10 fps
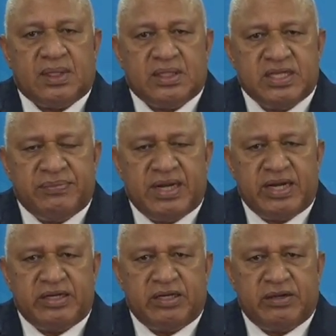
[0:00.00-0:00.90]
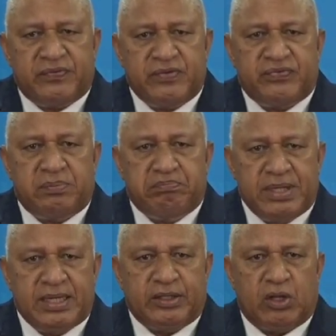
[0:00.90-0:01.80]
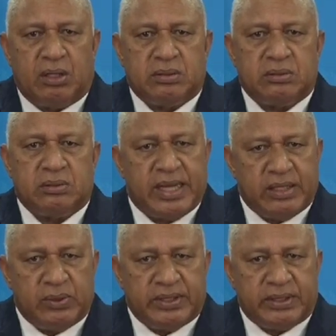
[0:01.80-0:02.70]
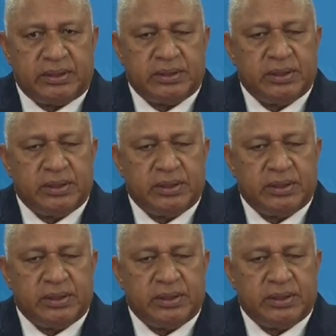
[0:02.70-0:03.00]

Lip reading: $750 billion annually